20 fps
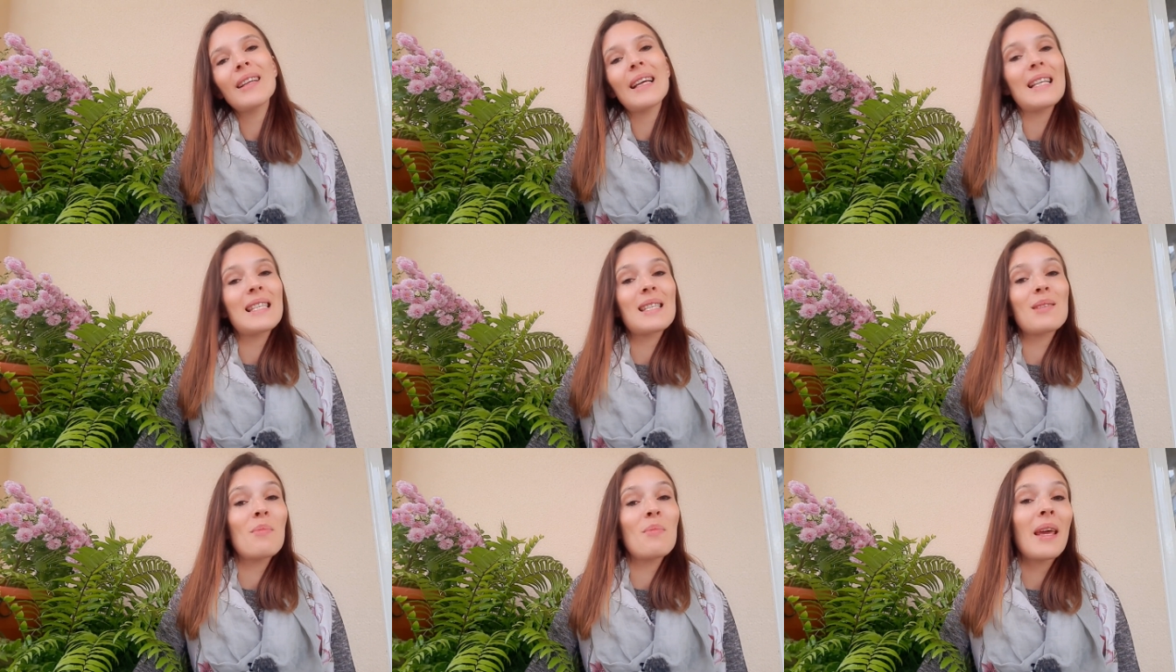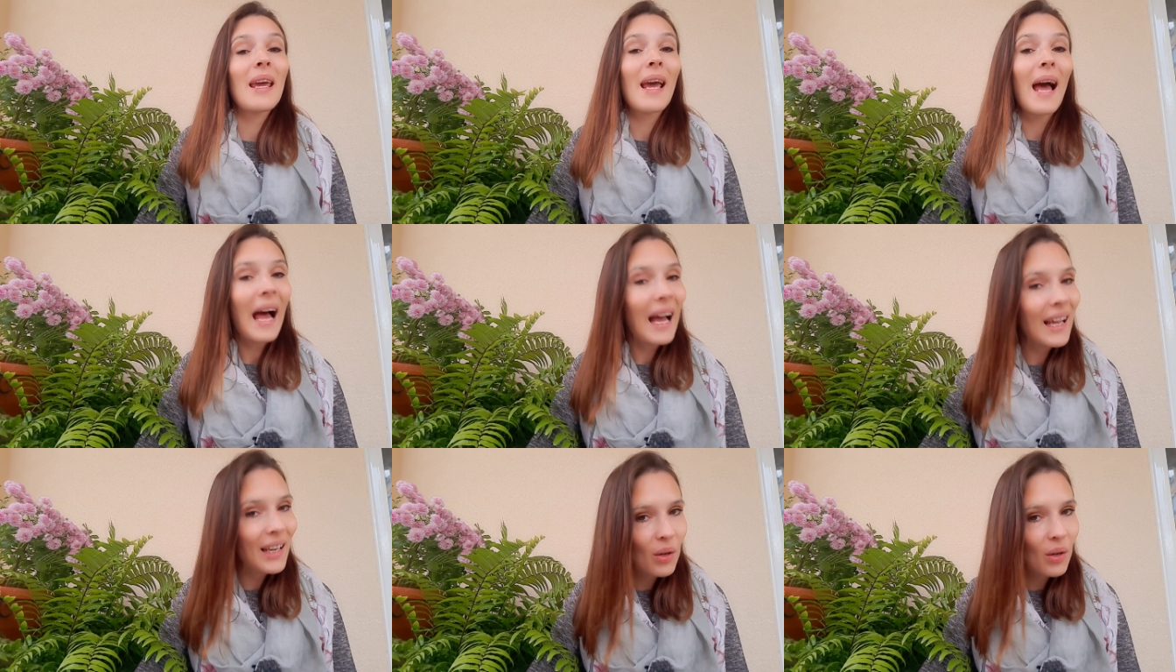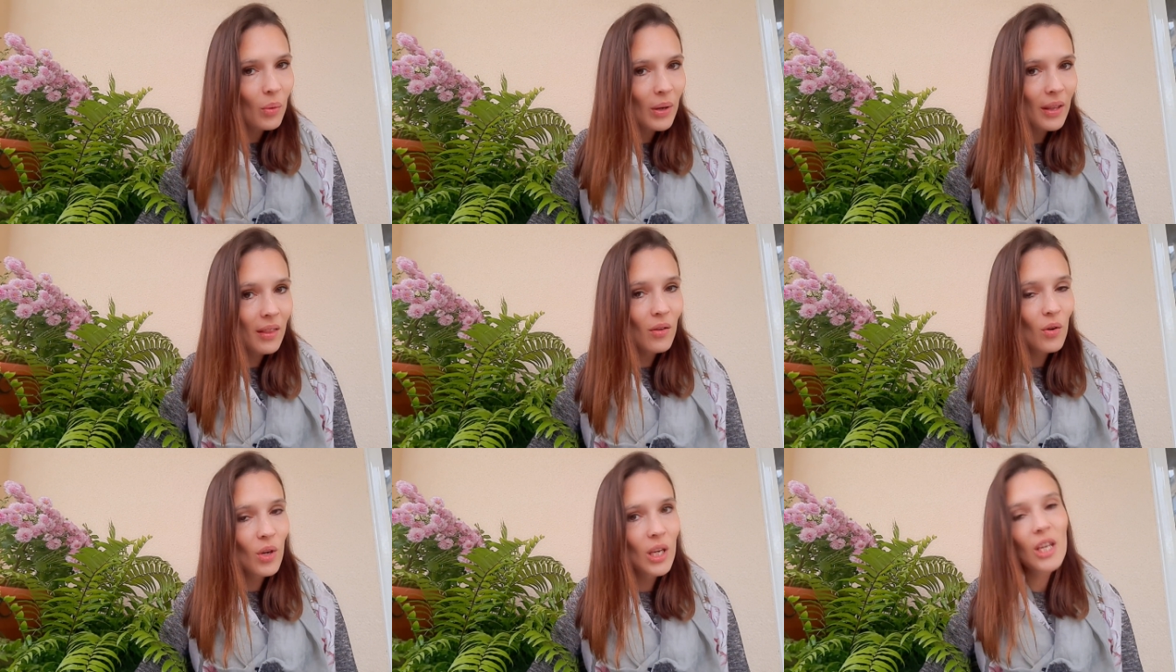It's me, Anna, with
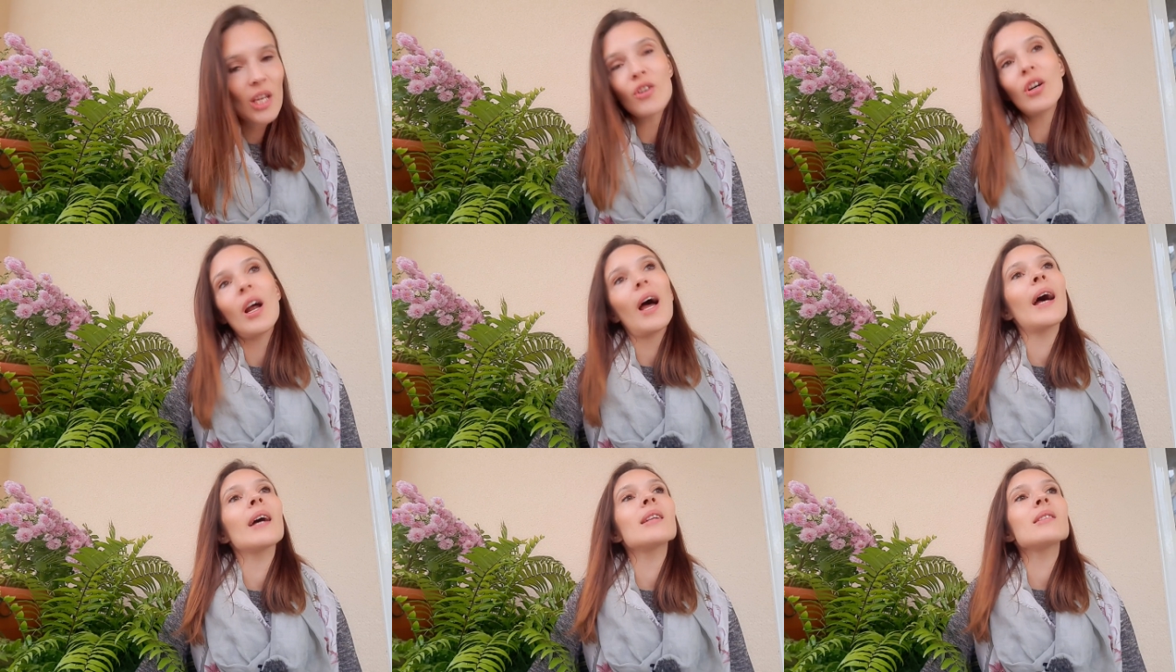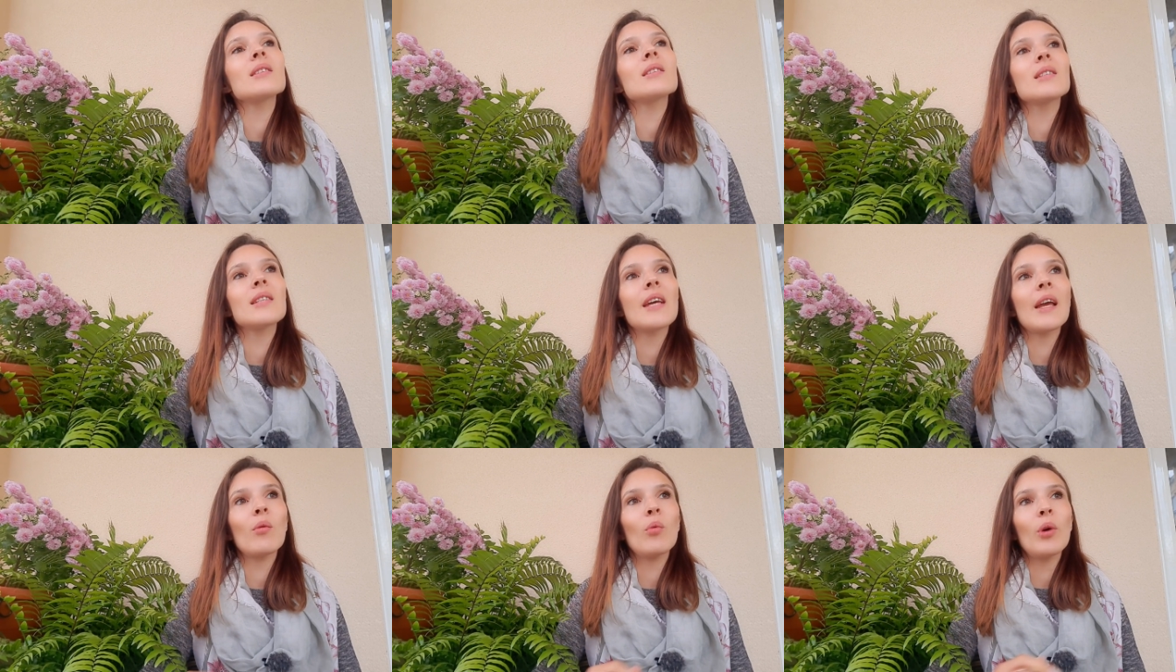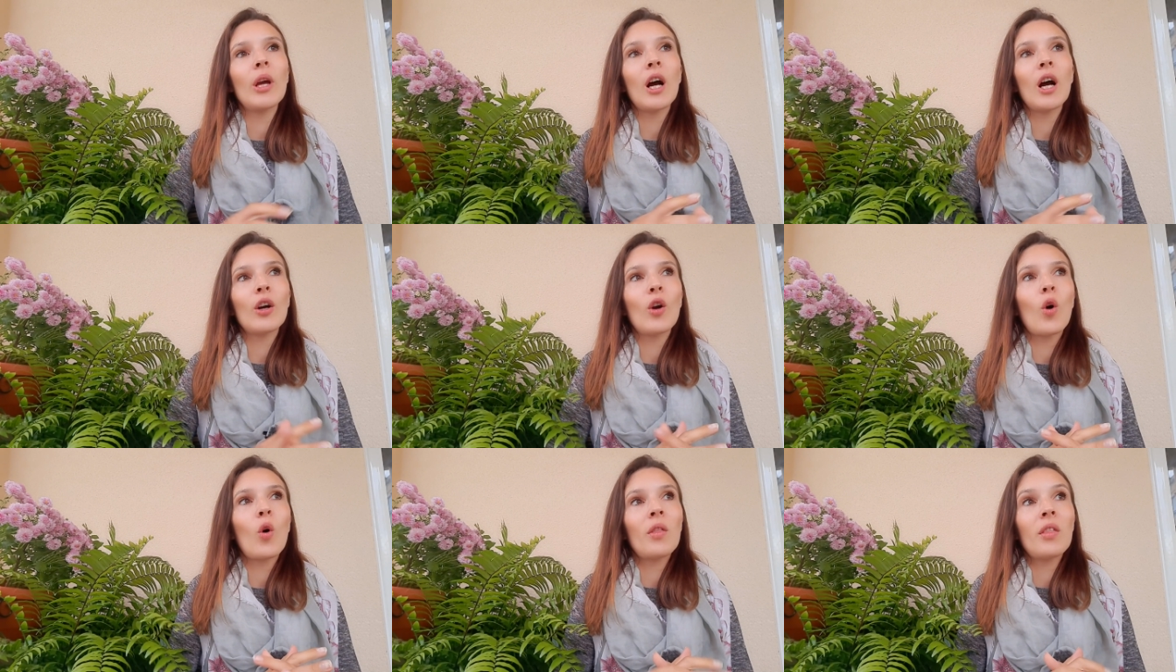you here, and today we
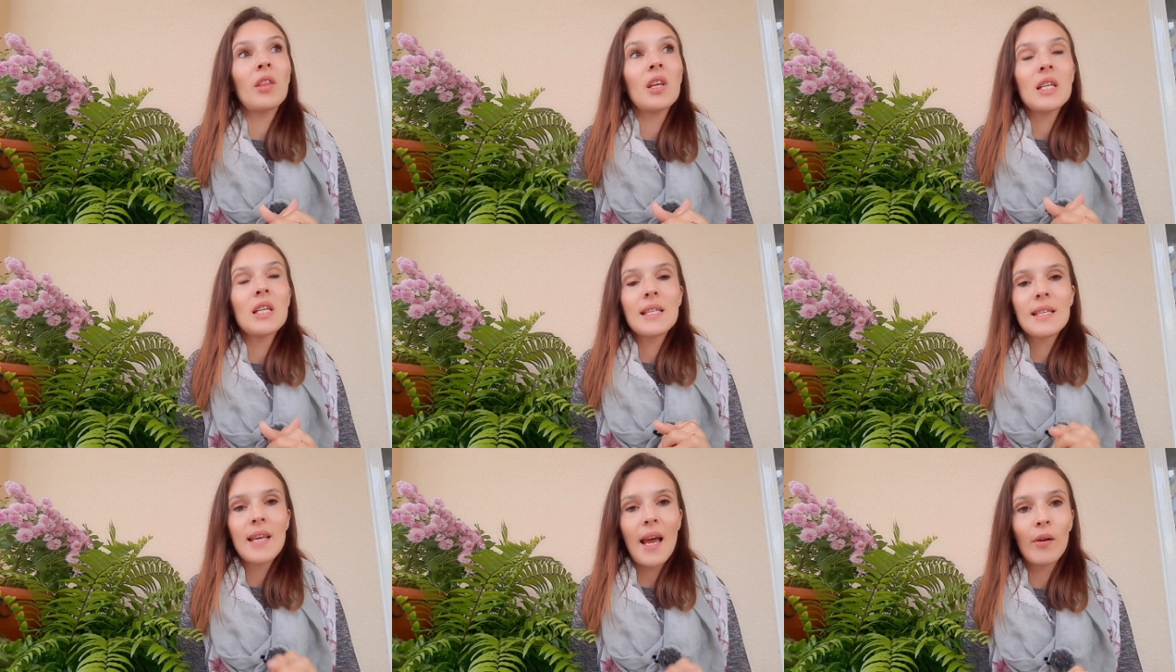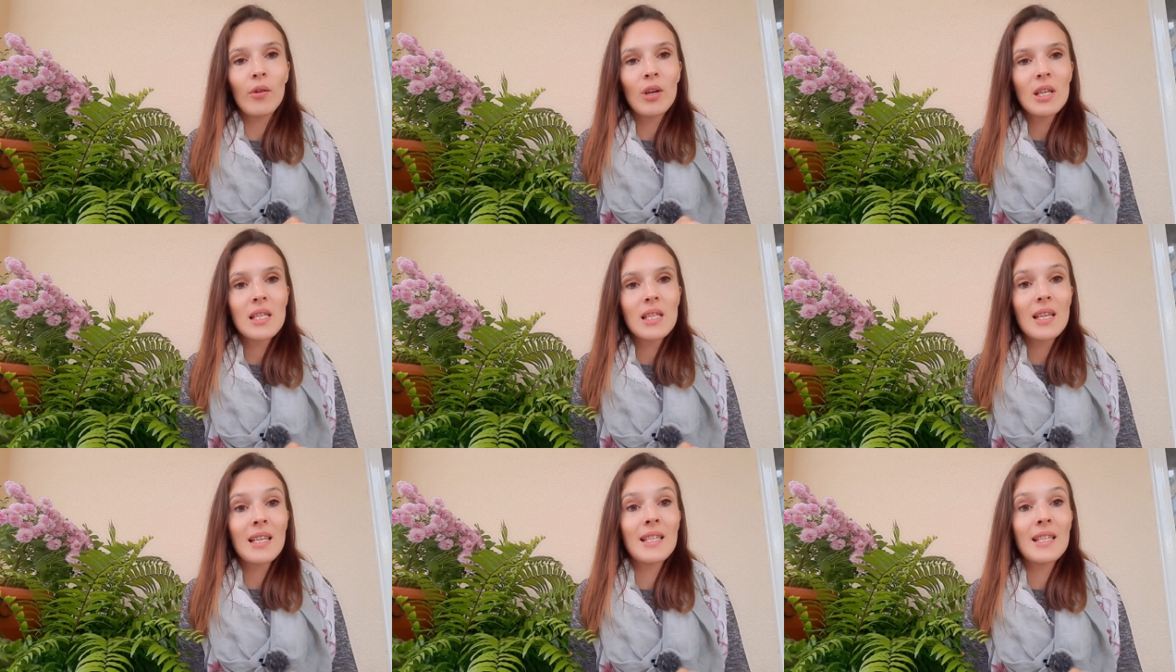are on the terrace.